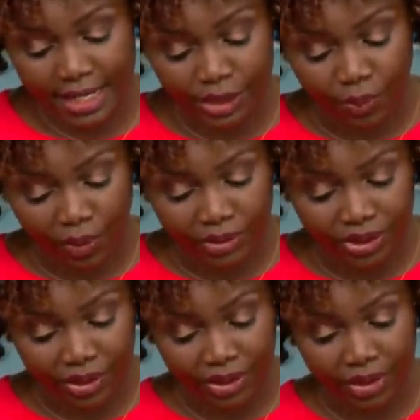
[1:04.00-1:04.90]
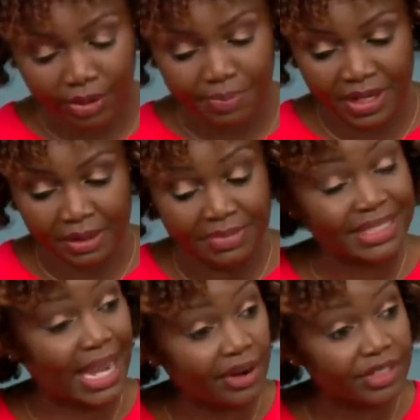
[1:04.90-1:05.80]
his words are, are being
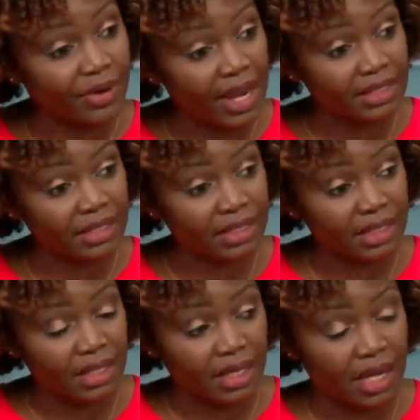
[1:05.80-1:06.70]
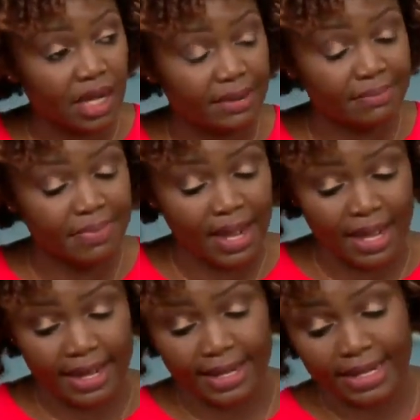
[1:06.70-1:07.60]
mischaracterized um,
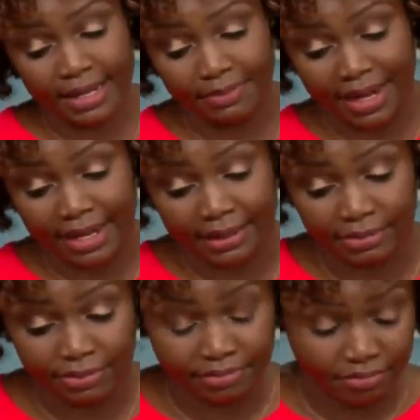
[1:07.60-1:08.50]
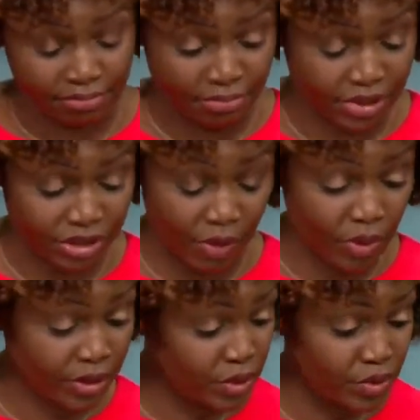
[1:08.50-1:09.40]
by, uh, by
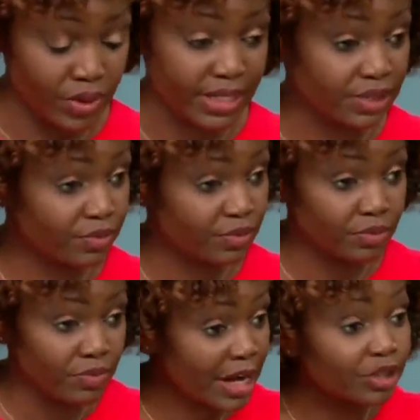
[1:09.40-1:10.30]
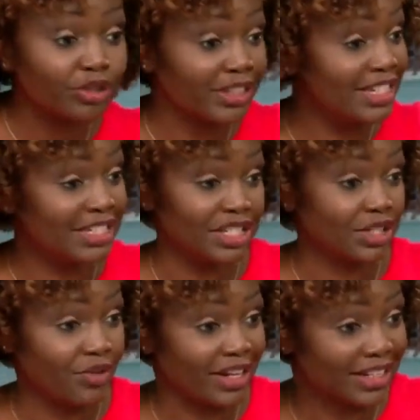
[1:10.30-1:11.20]
someone who is regularly
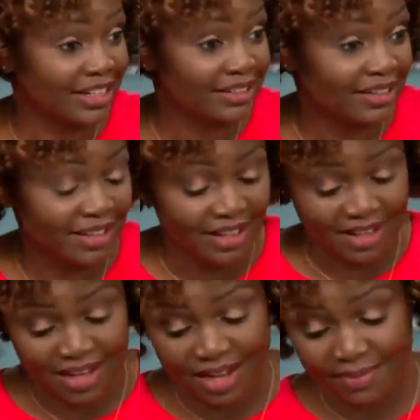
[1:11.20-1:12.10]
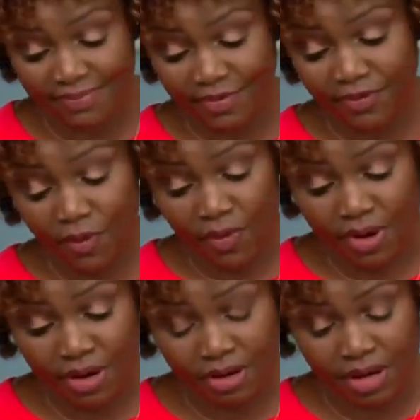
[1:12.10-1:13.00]
discredited um,
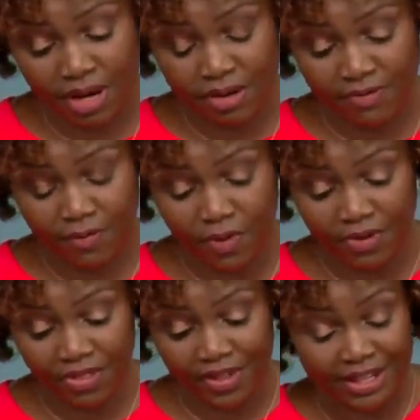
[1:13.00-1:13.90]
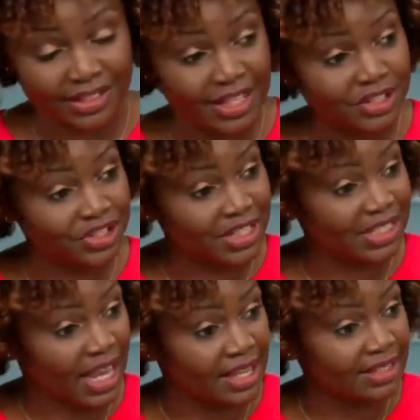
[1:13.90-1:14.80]
for, for things that she
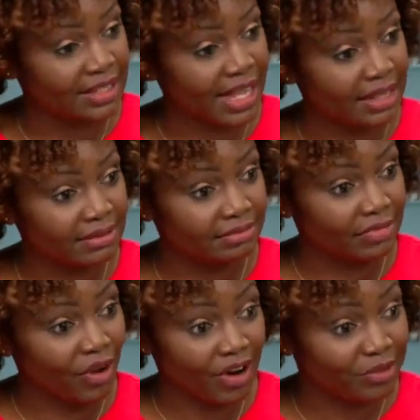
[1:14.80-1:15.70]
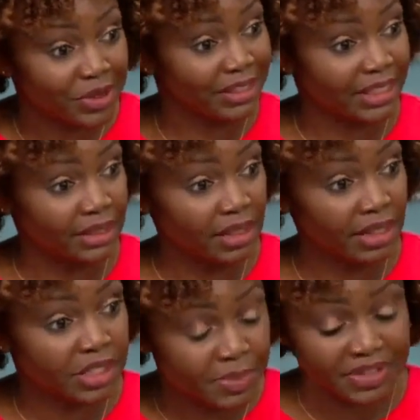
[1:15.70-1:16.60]
says that are really
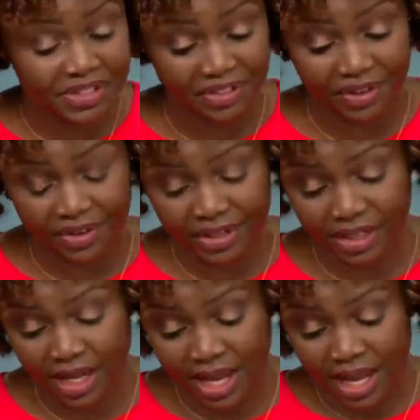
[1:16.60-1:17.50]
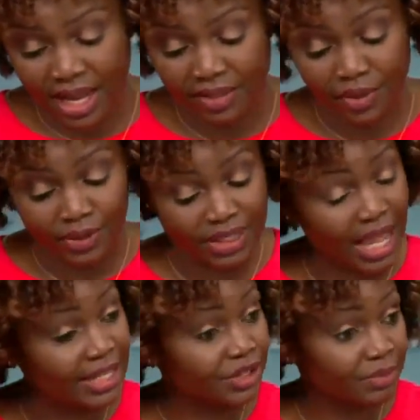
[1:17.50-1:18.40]
conspiracy theories. And those
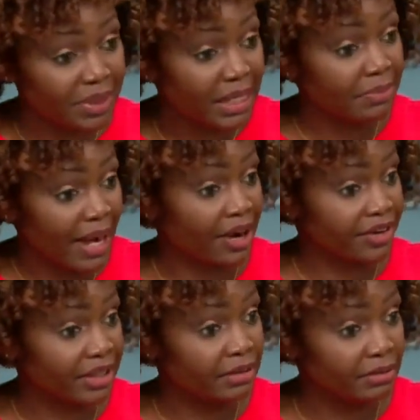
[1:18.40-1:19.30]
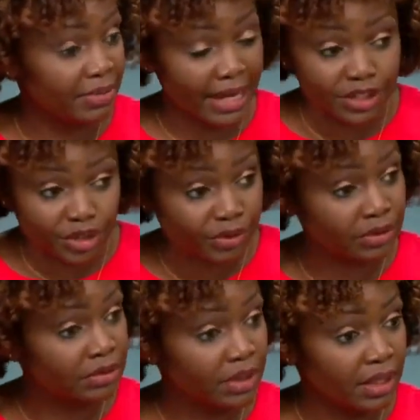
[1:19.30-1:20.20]
lies are being parroted by a
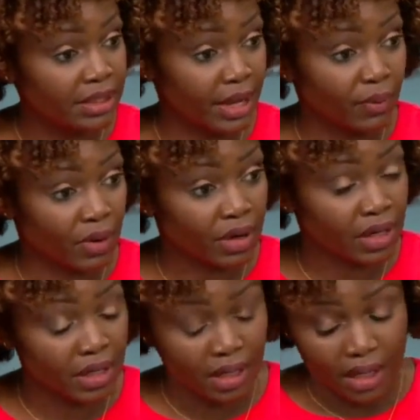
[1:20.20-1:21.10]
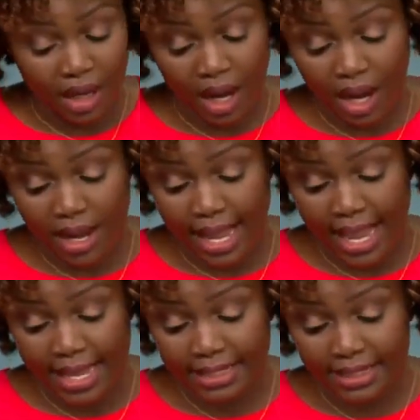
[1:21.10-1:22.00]
certain network uh,
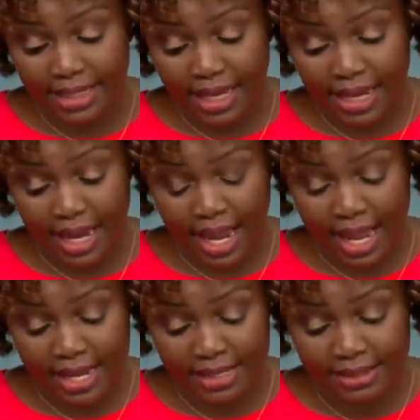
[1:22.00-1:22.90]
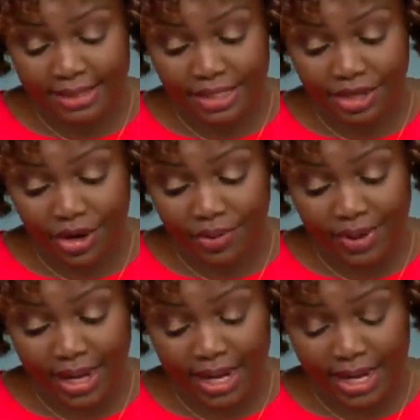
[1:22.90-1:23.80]
and uh, and you know,
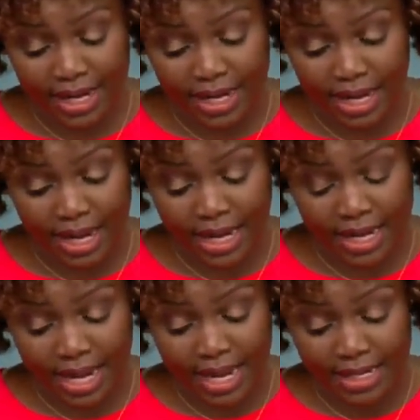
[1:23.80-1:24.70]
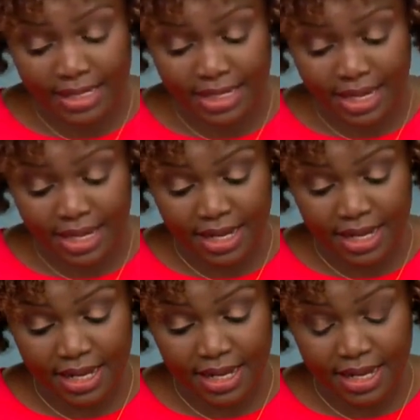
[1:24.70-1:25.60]
and uh,
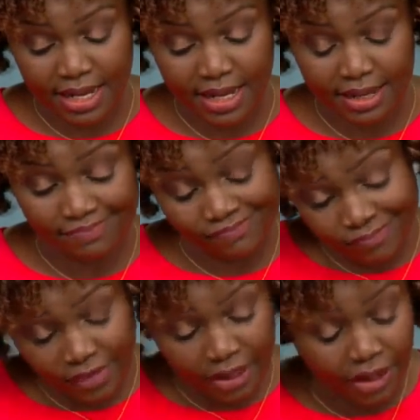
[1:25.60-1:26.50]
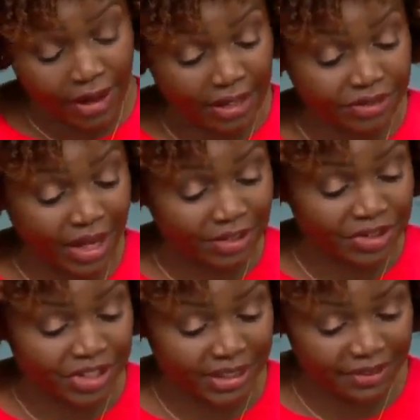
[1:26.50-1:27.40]
you know, I'll I'll
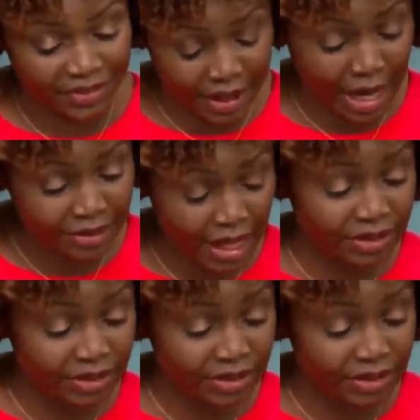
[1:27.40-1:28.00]
just leave it there. I'll,